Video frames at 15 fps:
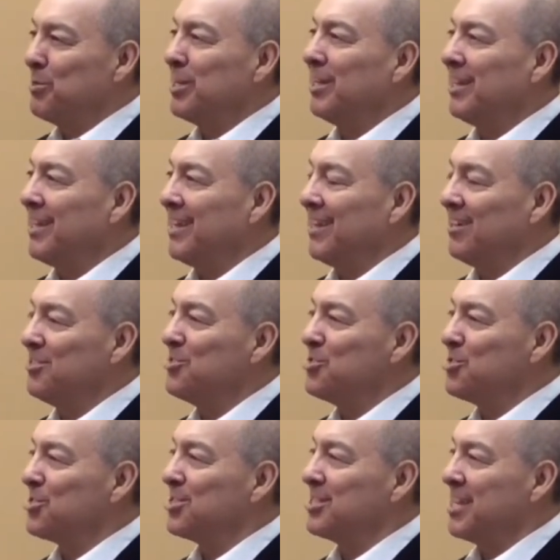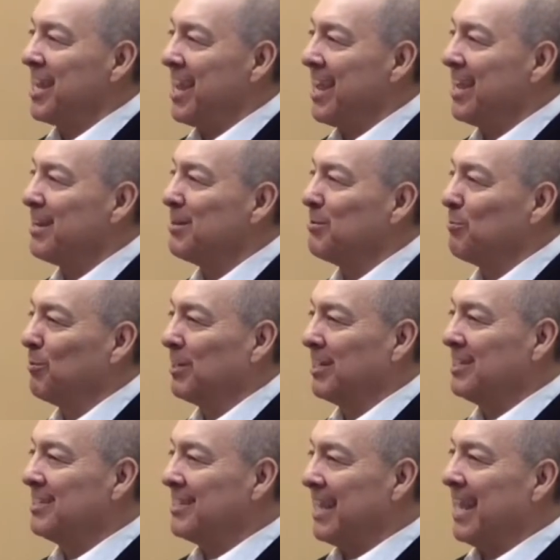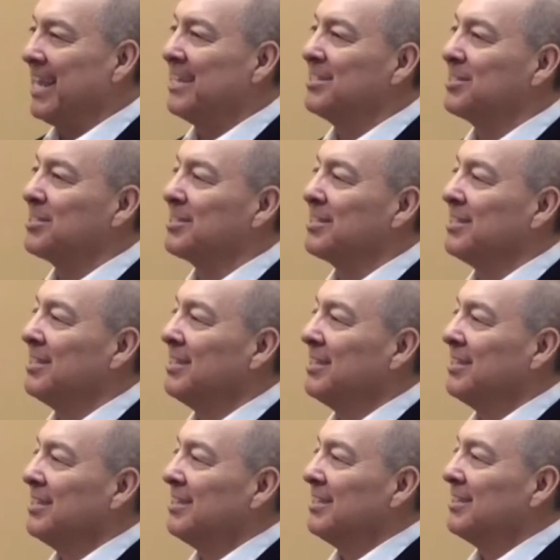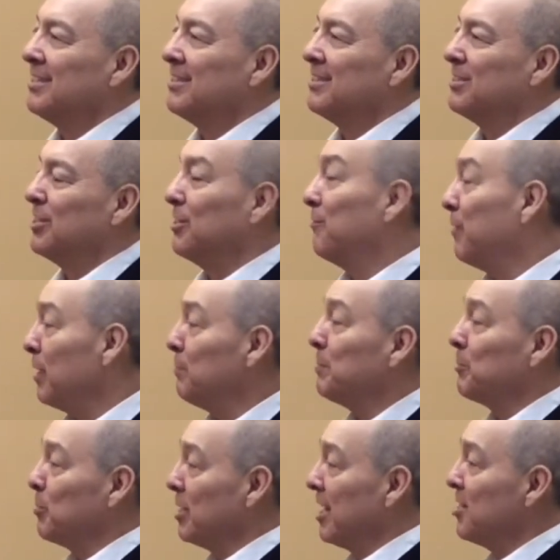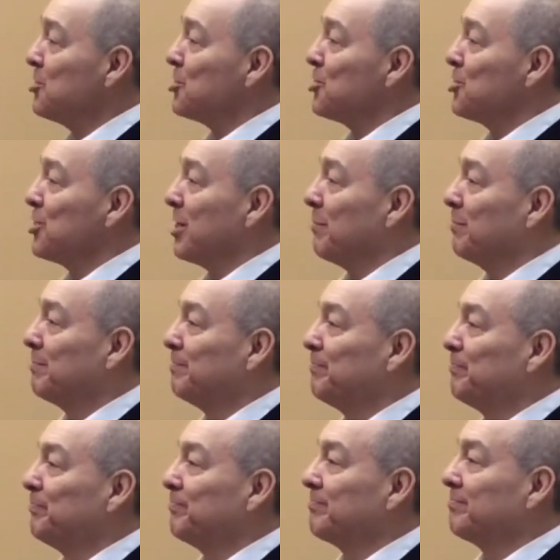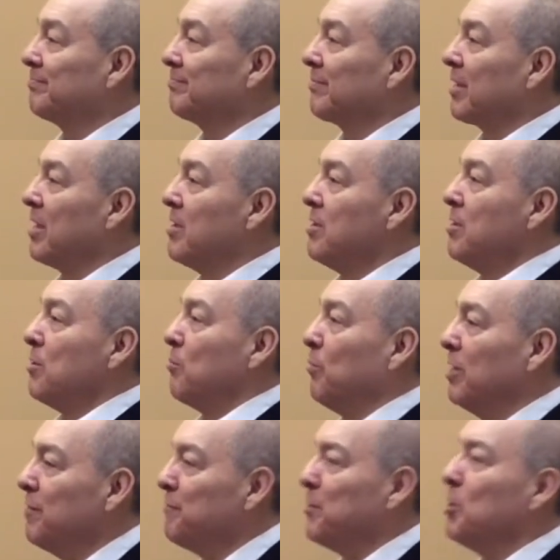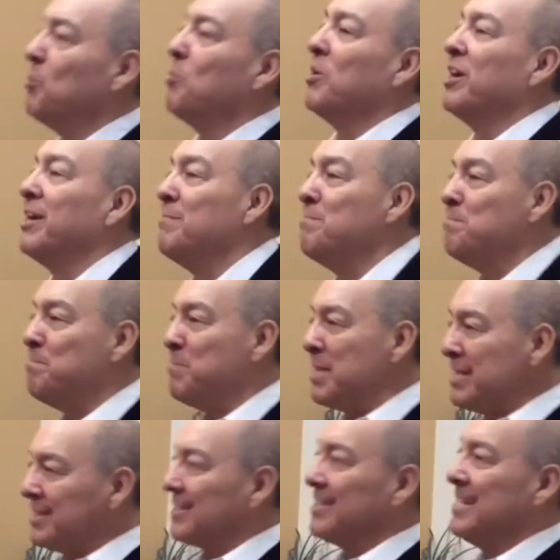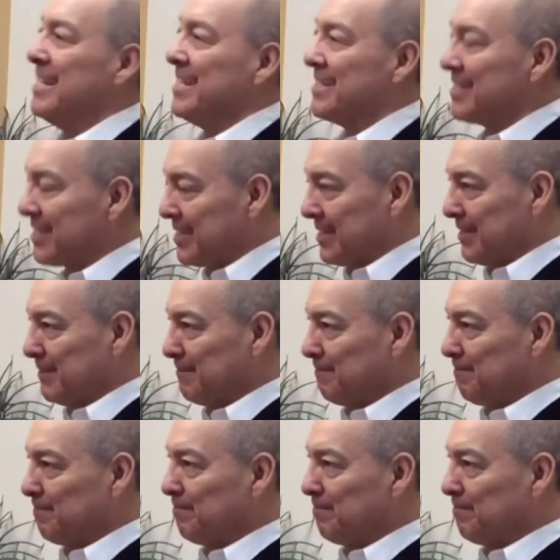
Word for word: really understand what it takes to develop a relationship? What if you were in business,